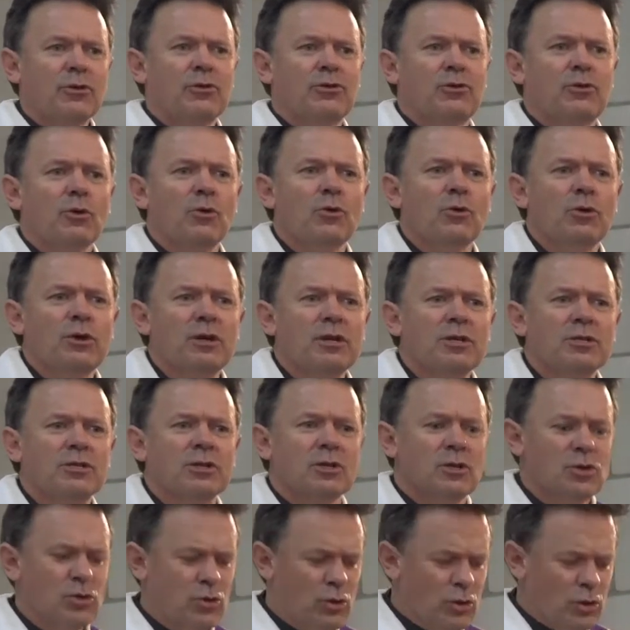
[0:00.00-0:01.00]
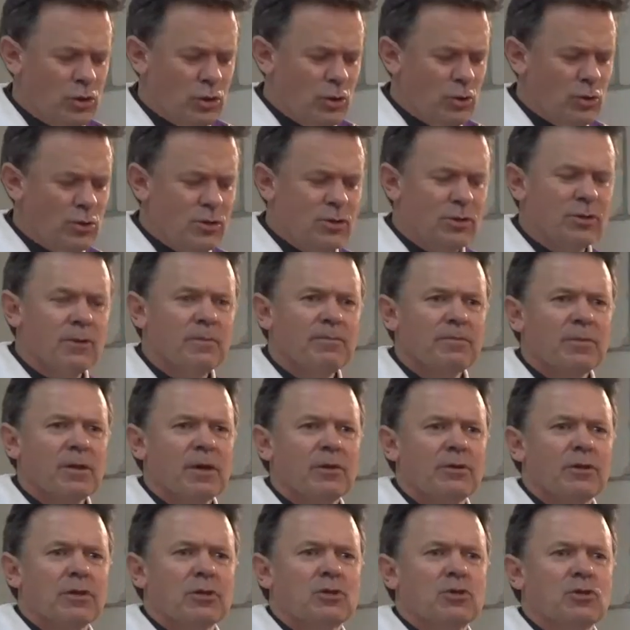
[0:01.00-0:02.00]
The stories introduce
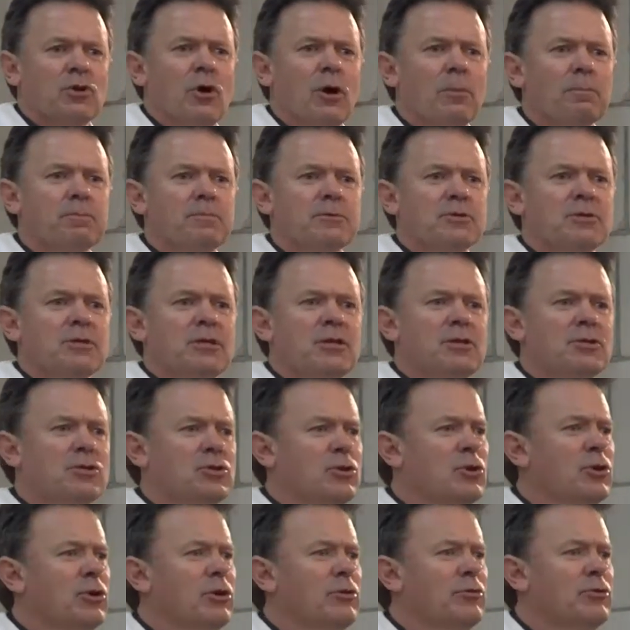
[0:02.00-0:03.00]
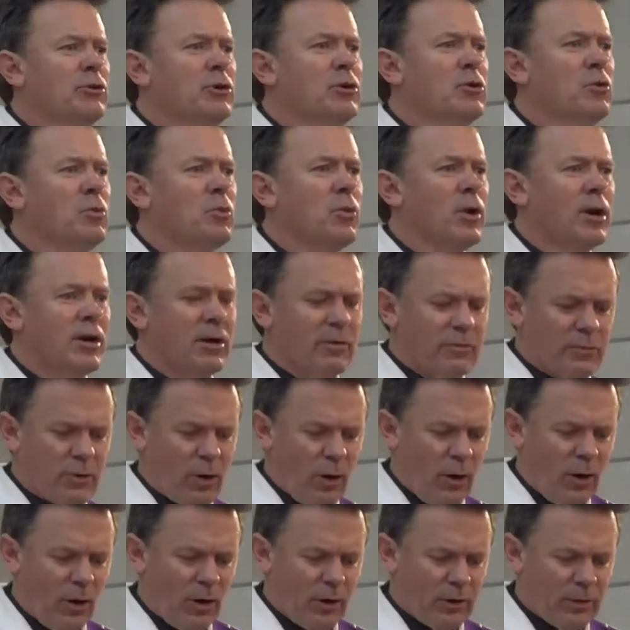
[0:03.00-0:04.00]
the topsy-turvy way
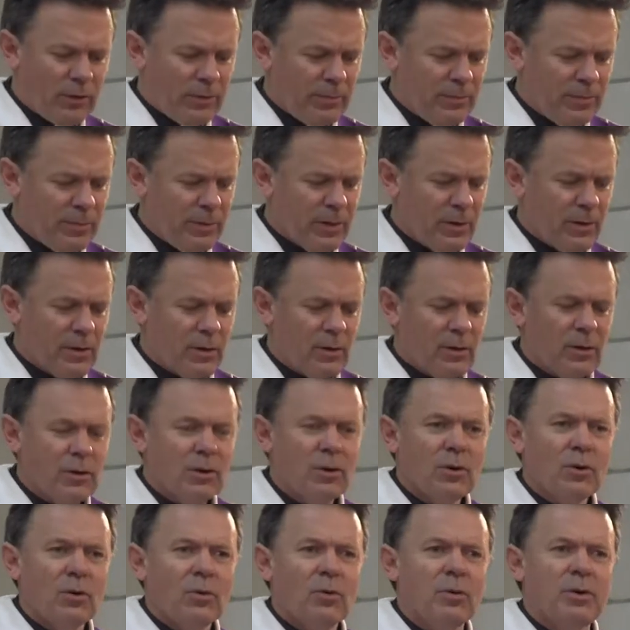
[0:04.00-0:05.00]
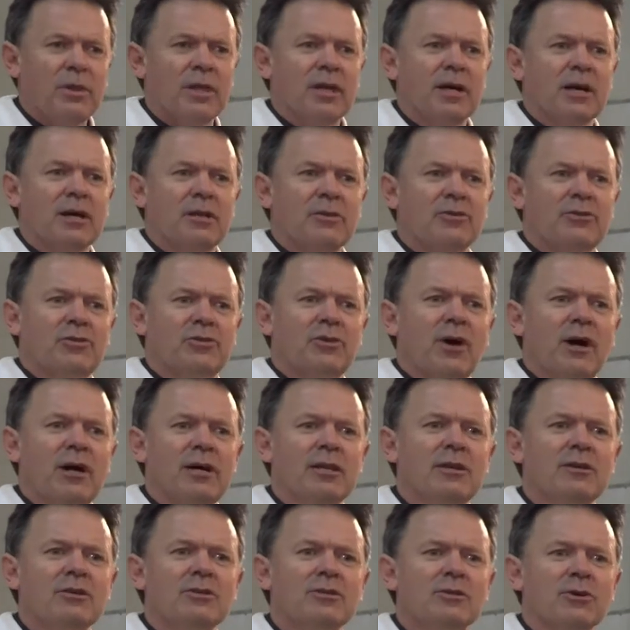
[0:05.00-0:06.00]
of God, where the
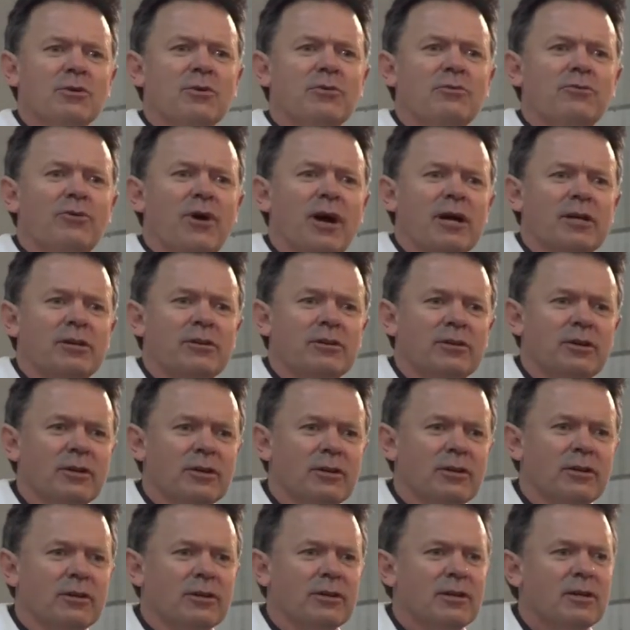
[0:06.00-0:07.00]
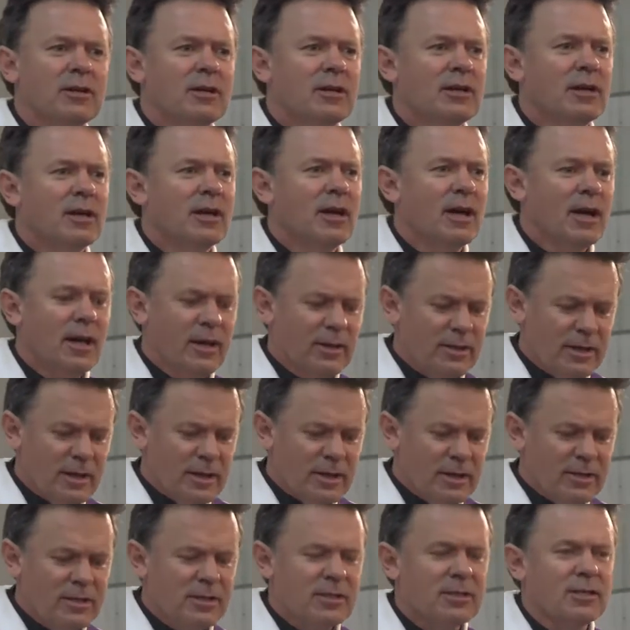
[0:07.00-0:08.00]
outsiders are invited in and
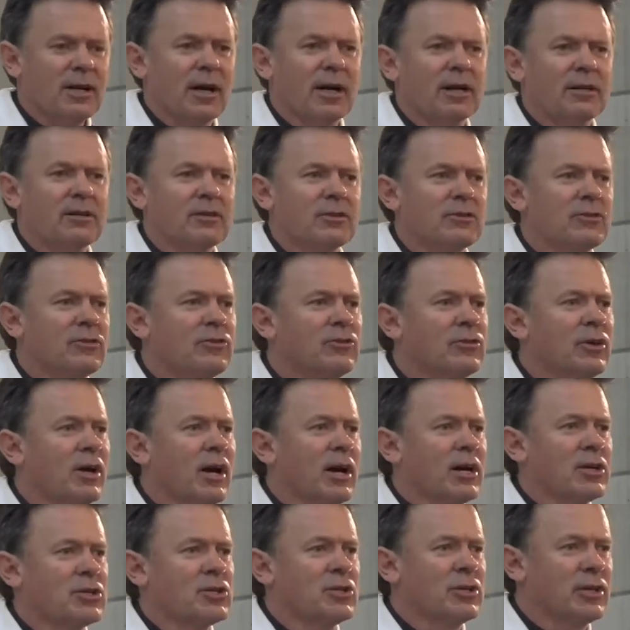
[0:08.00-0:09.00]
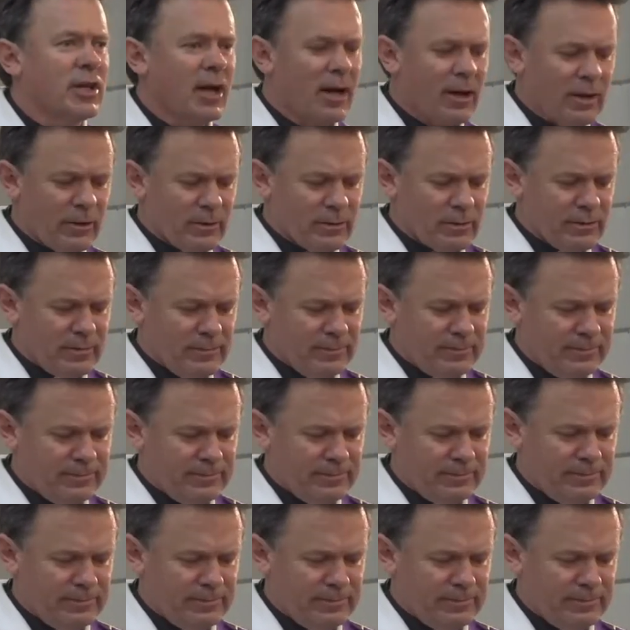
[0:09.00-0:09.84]
the insiders ushered out.